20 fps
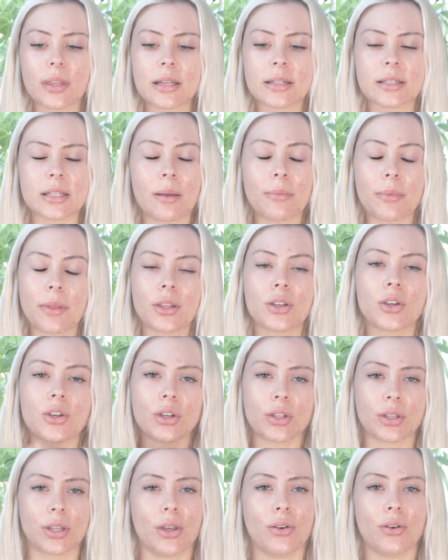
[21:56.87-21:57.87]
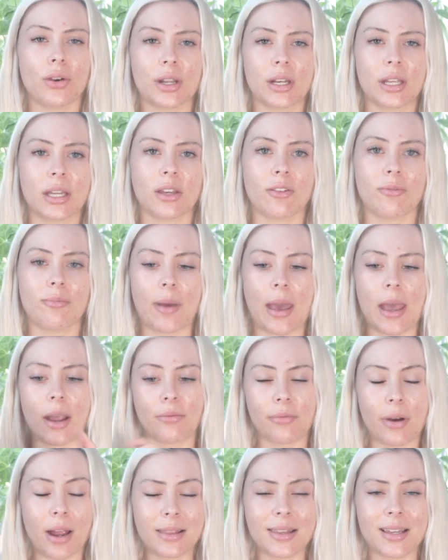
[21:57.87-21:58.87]
Something good that you're gonna give back.
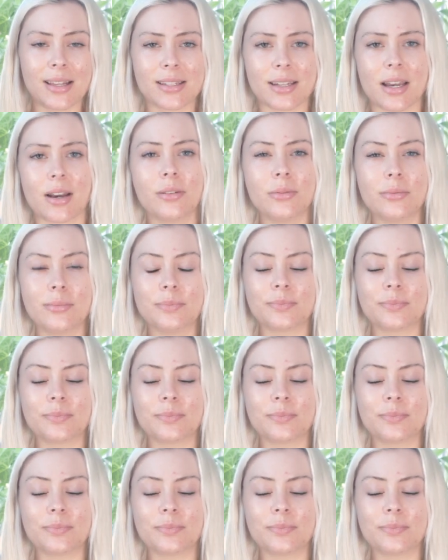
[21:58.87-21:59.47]
Write that down.